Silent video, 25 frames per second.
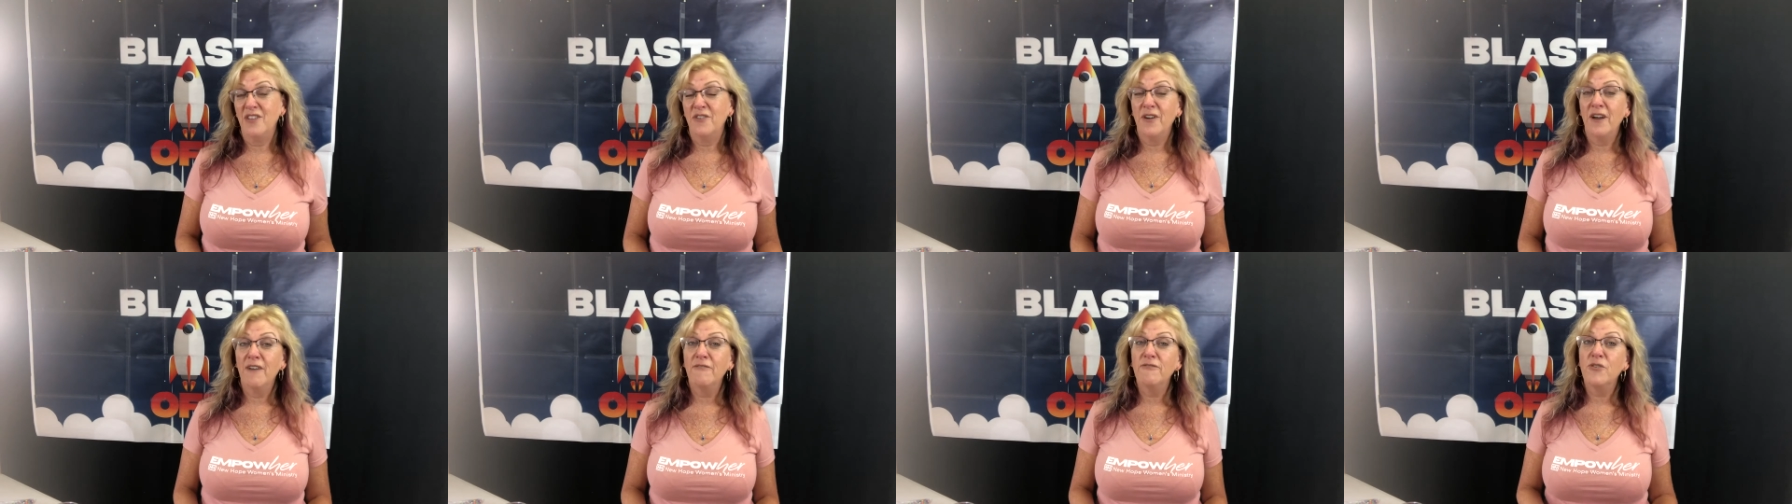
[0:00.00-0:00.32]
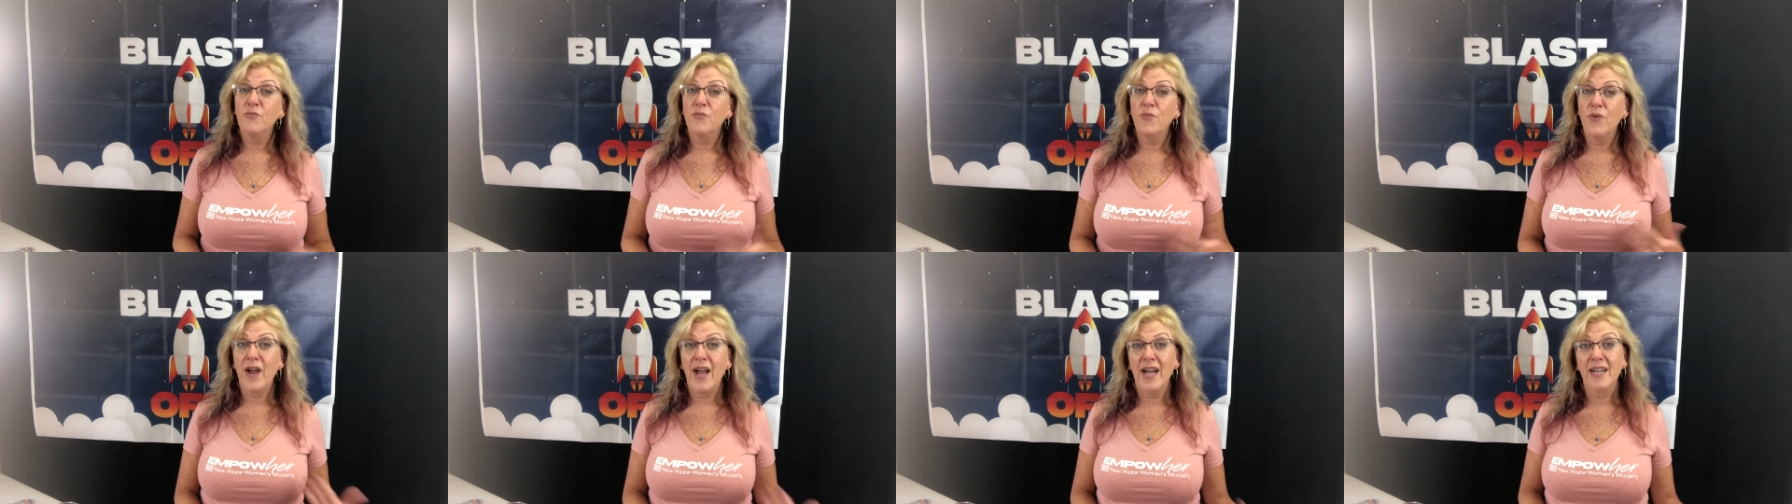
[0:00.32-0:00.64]
you have
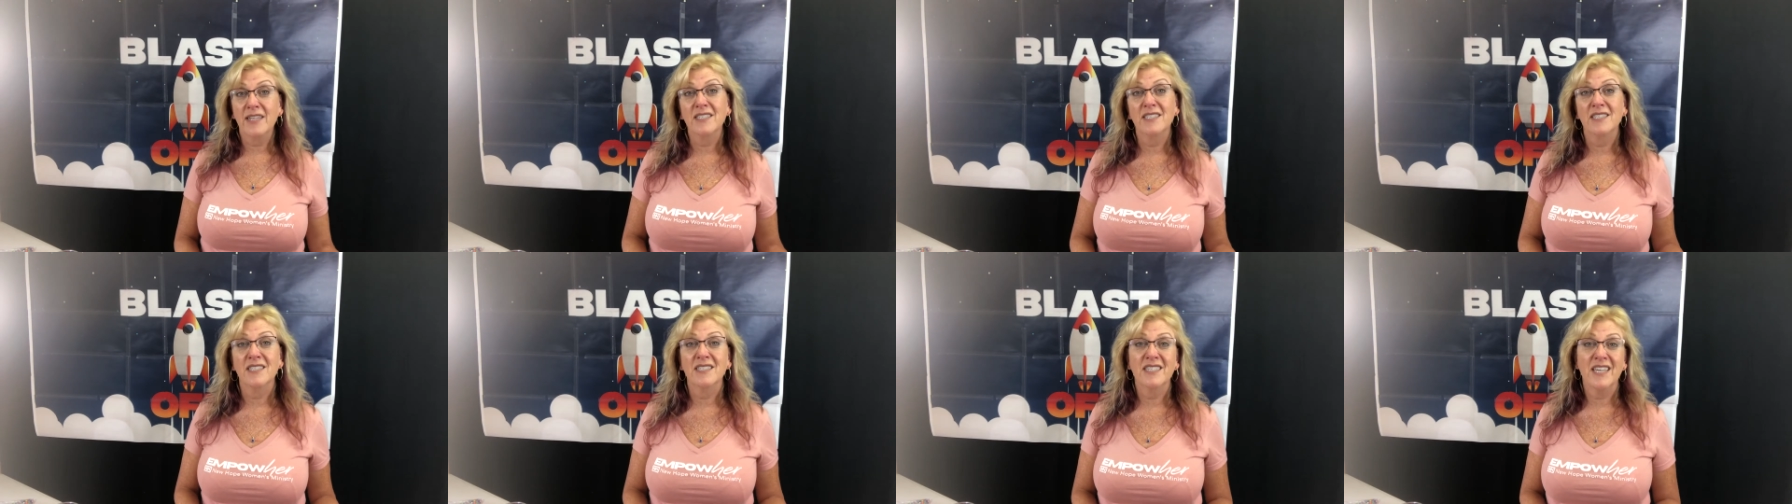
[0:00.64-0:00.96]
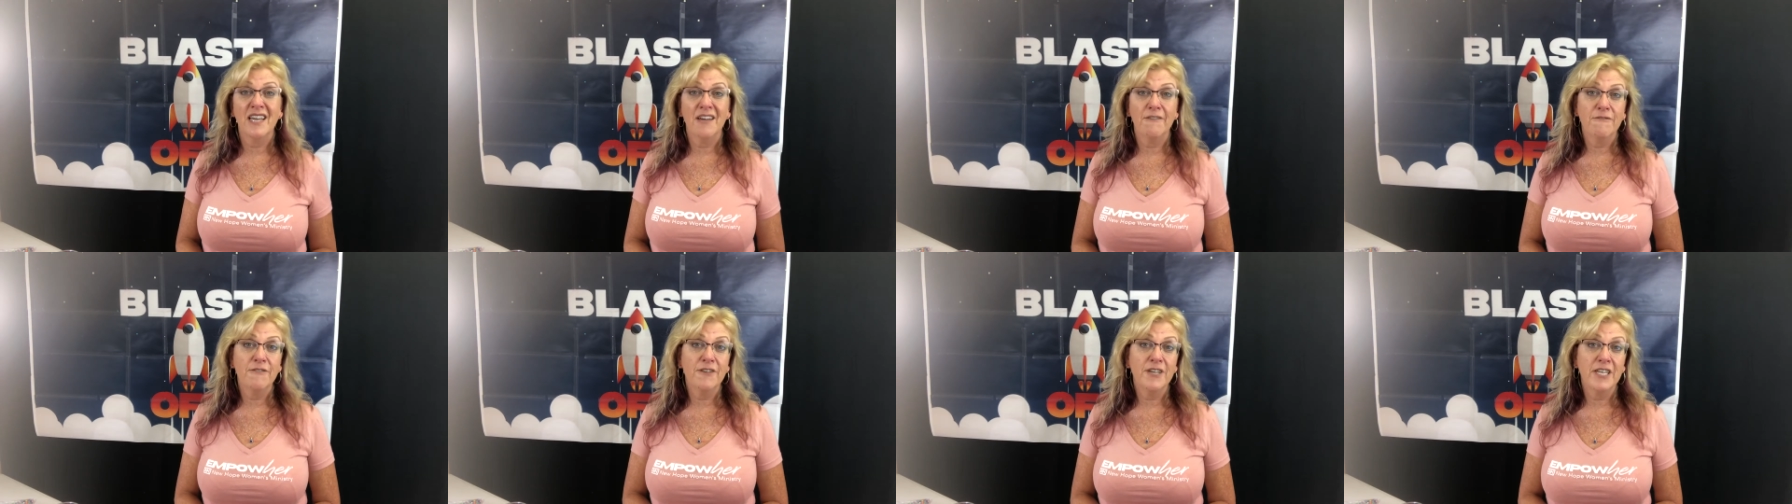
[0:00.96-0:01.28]
to practice
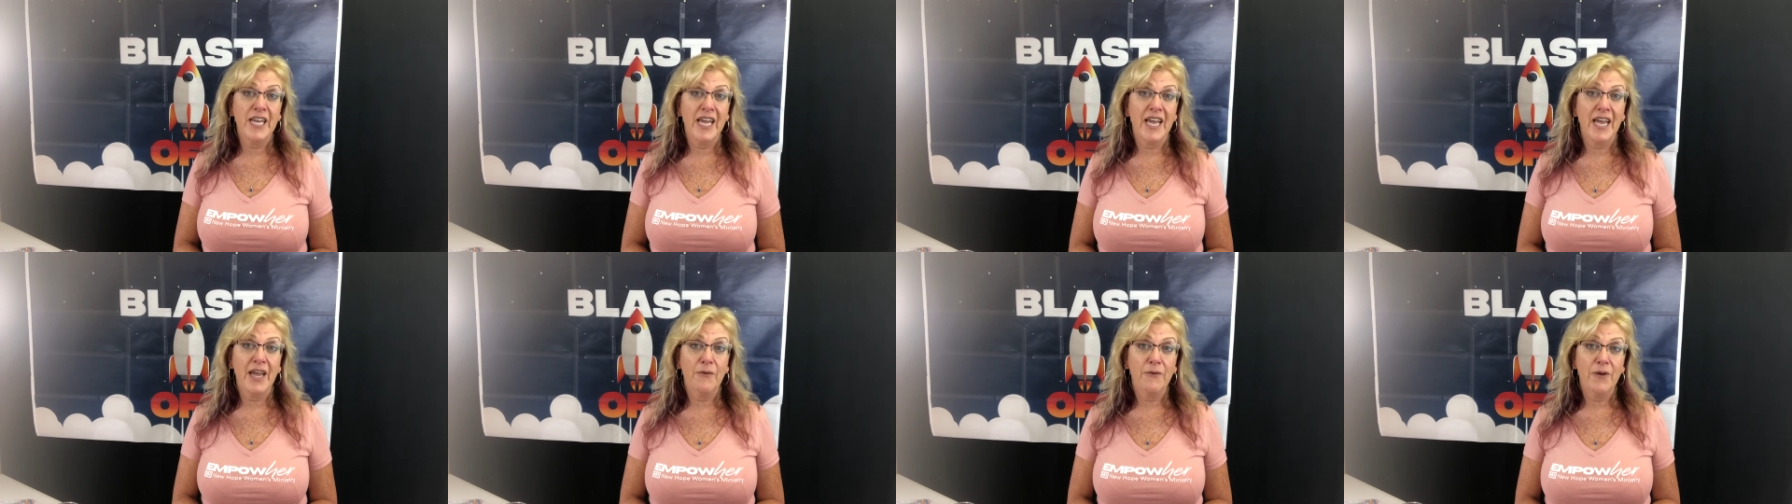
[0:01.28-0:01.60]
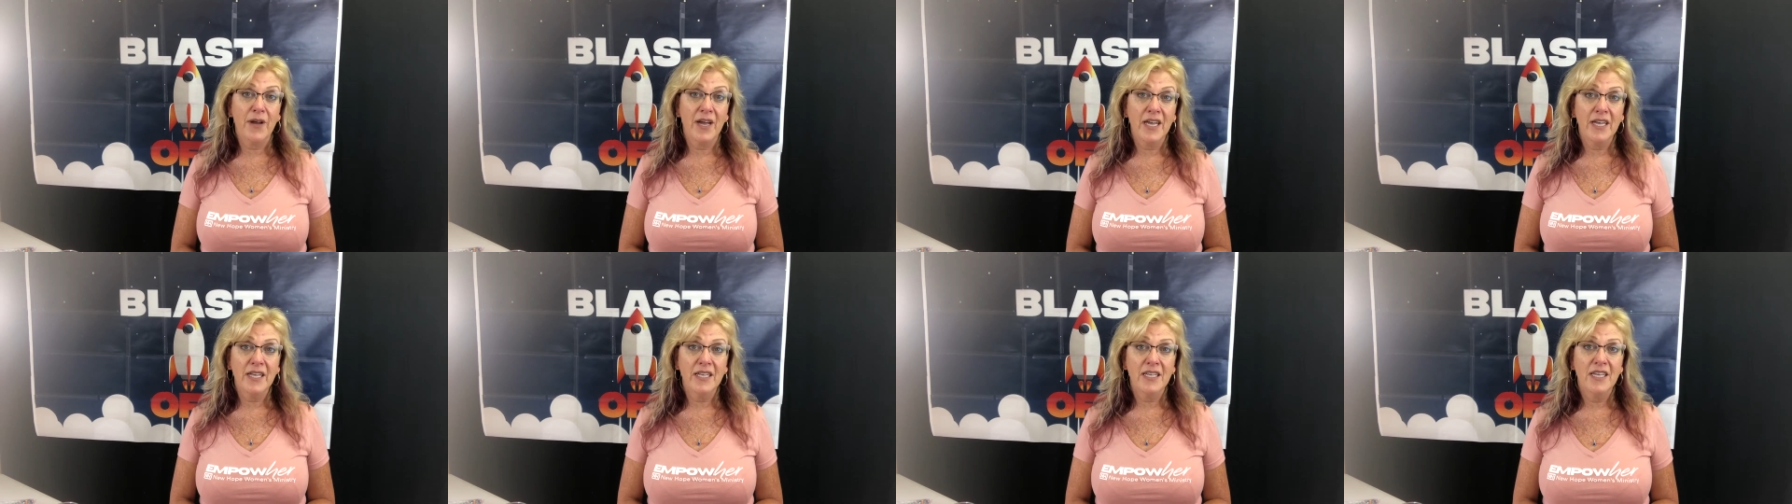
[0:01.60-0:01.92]
every day,
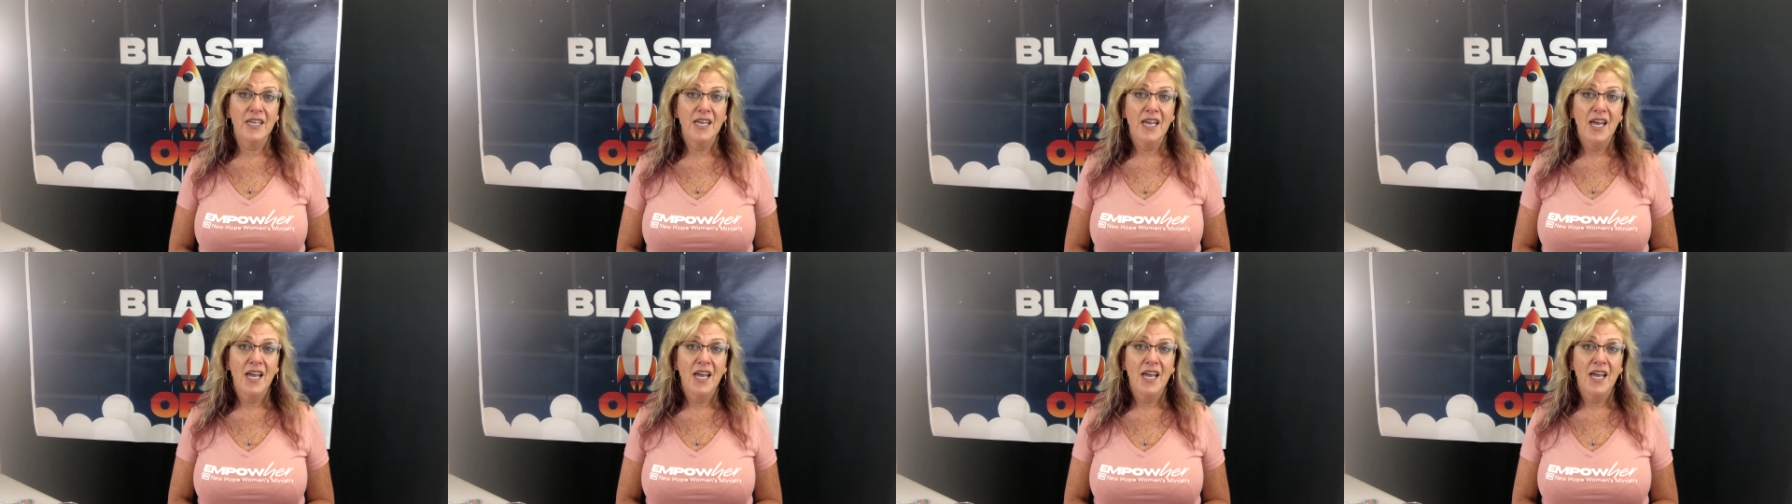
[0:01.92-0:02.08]
right?